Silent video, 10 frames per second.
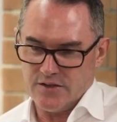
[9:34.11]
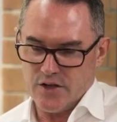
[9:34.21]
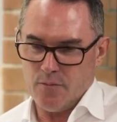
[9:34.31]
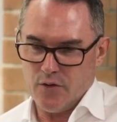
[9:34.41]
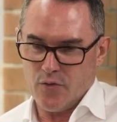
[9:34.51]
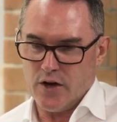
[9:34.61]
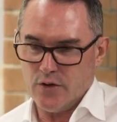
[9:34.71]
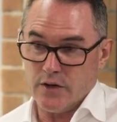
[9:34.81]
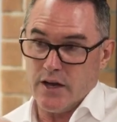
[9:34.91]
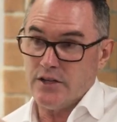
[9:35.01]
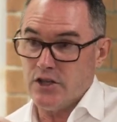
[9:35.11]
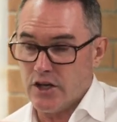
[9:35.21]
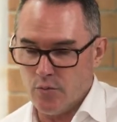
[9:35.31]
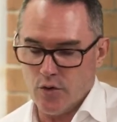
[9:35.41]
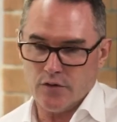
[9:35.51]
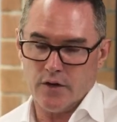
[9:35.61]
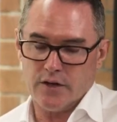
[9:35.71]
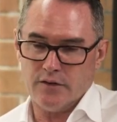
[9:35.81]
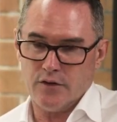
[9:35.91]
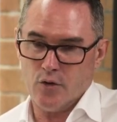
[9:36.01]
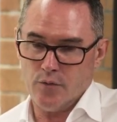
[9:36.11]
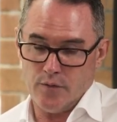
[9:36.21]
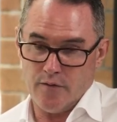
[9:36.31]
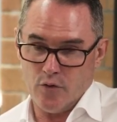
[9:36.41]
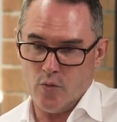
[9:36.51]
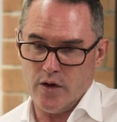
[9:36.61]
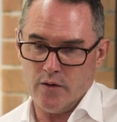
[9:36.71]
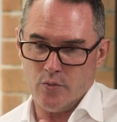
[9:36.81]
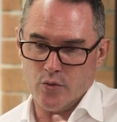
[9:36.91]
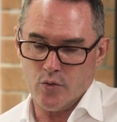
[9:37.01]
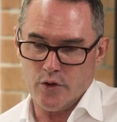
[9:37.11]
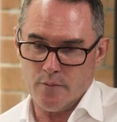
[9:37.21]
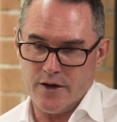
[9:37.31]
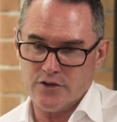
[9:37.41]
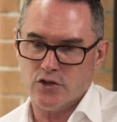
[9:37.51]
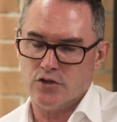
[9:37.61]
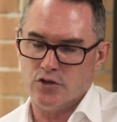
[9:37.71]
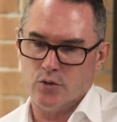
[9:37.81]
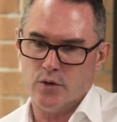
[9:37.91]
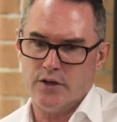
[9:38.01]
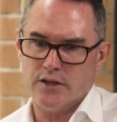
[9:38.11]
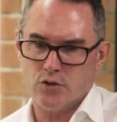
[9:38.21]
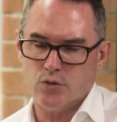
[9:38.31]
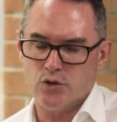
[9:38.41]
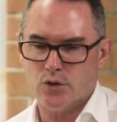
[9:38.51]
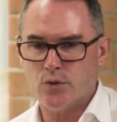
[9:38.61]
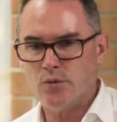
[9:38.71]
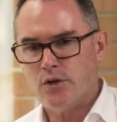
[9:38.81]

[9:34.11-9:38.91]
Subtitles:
Don't be afraid to engage experts like yourself. If you have the wherewithal and the budget to do it, that's good too.